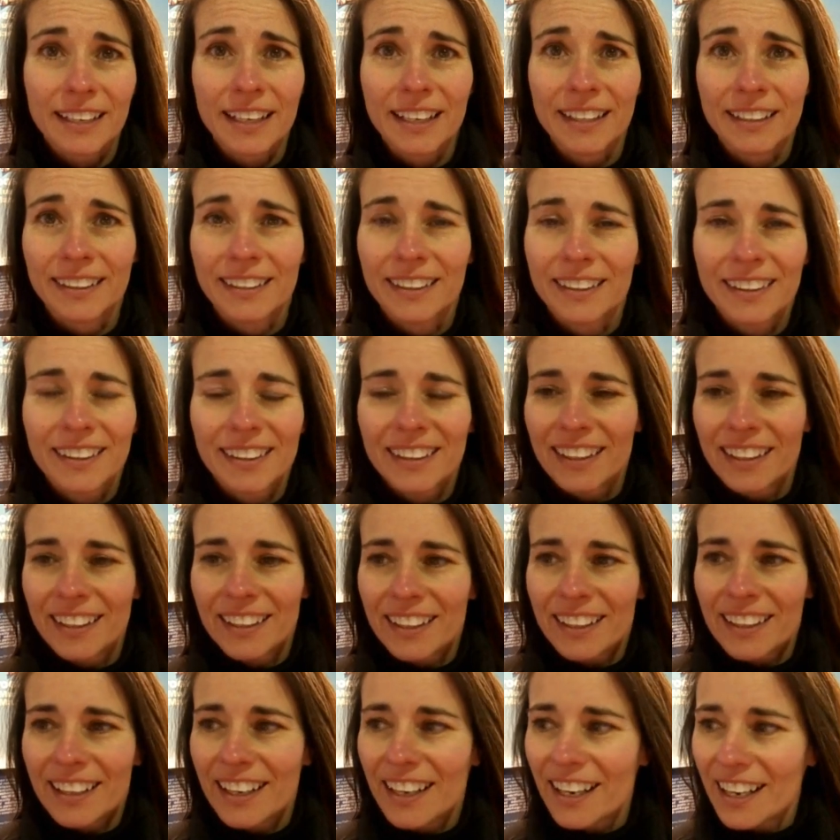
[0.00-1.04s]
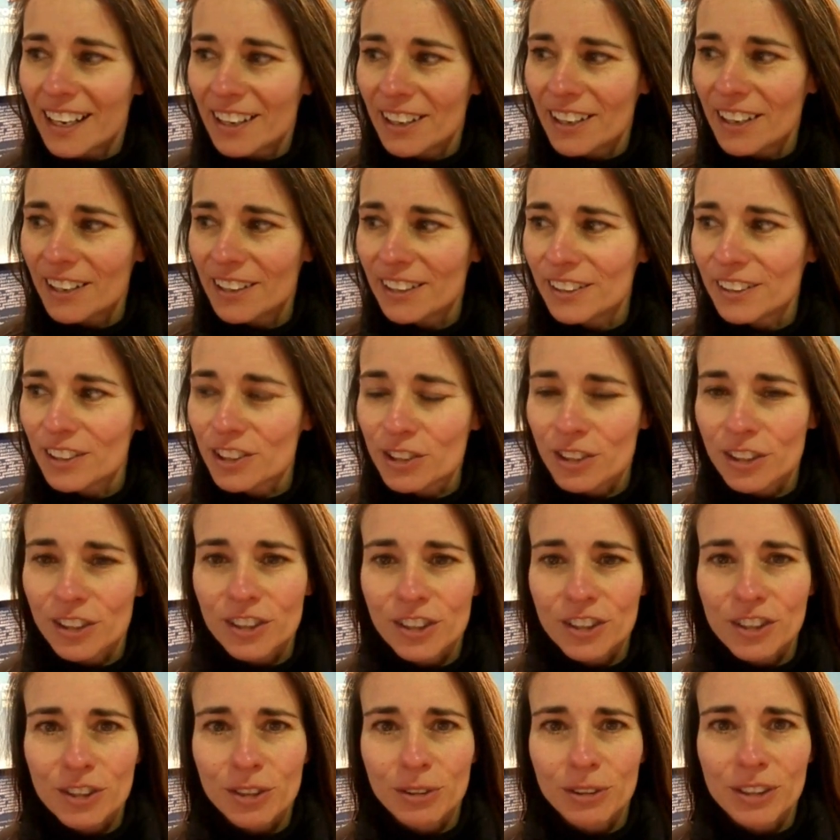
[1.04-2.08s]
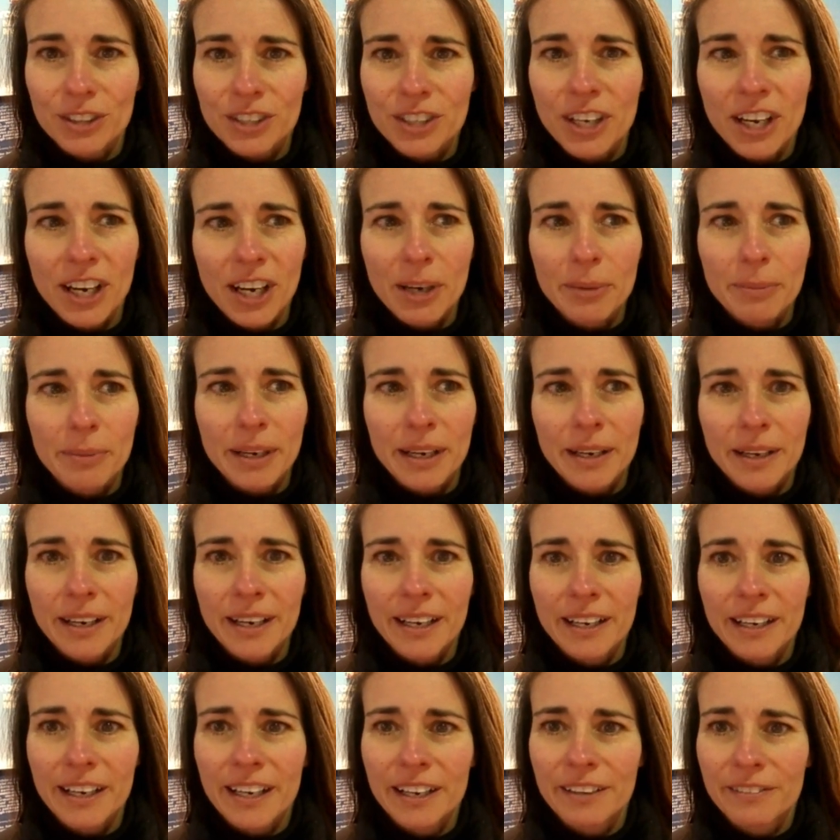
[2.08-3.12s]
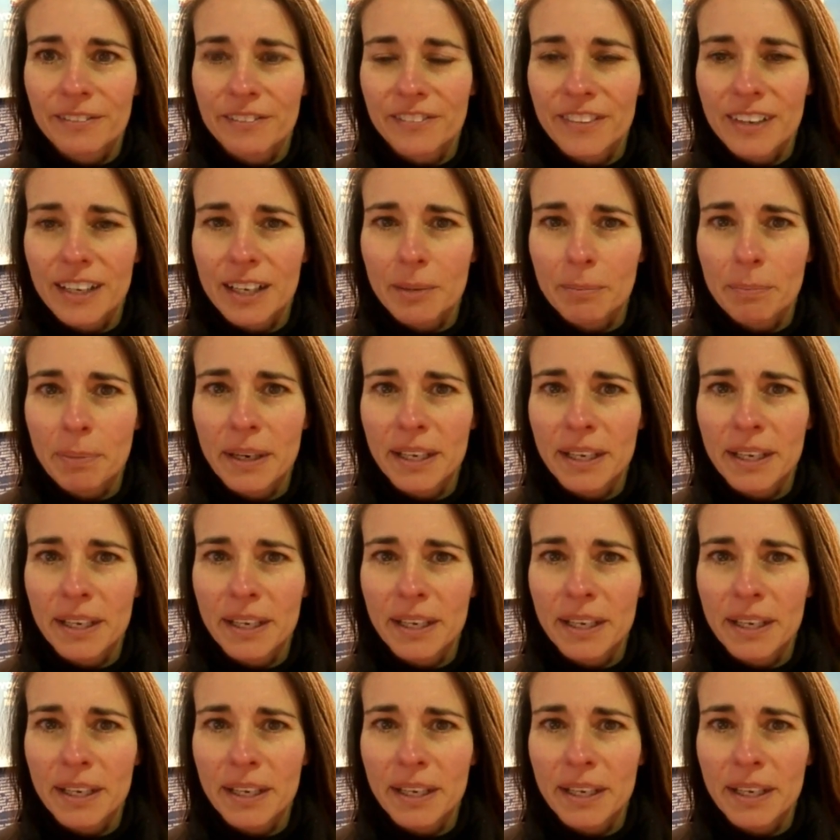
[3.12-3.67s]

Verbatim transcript: I, uh, in such a short time, I, I have uh,